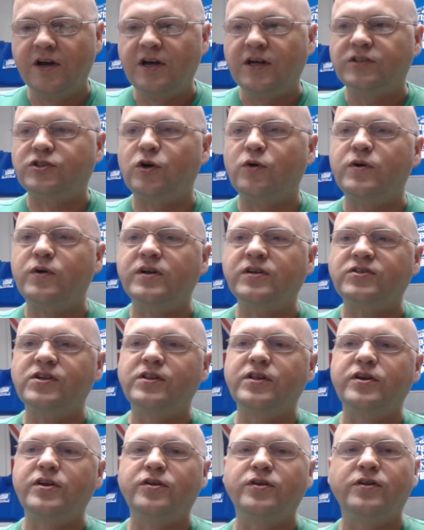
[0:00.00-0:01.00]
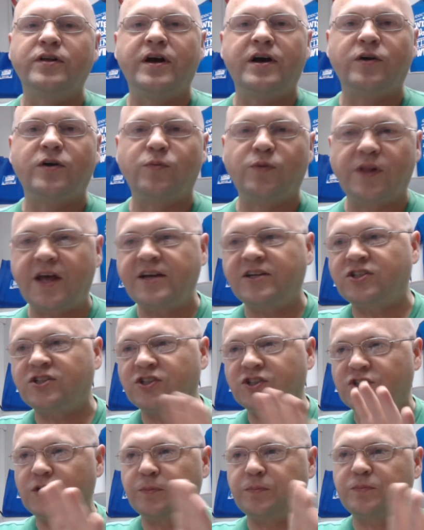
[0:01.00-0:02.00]
So here's a little
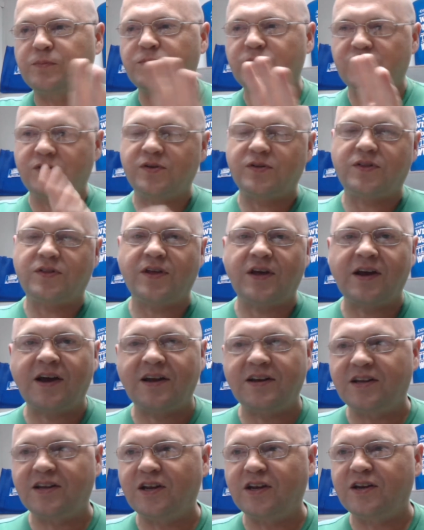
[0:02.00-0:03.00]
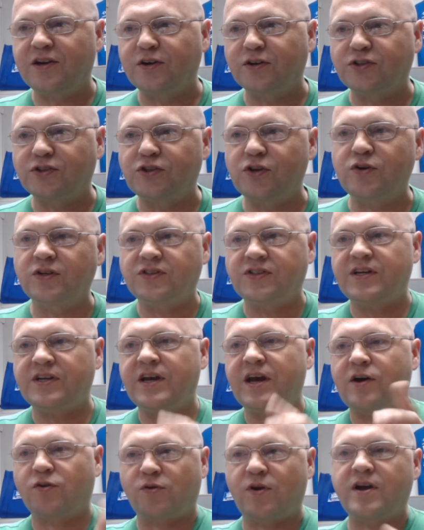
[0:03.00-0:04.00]
relationship thing I did here so you can see
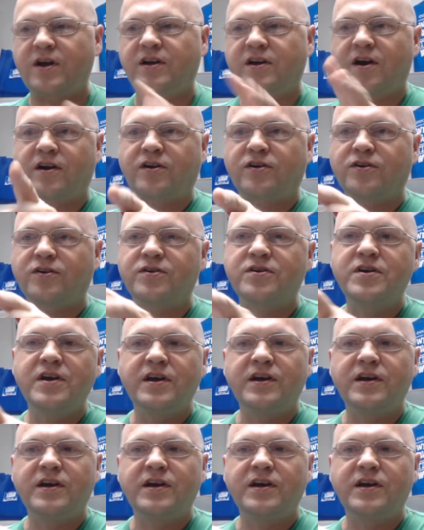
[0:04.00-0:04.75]
how Greg Gucker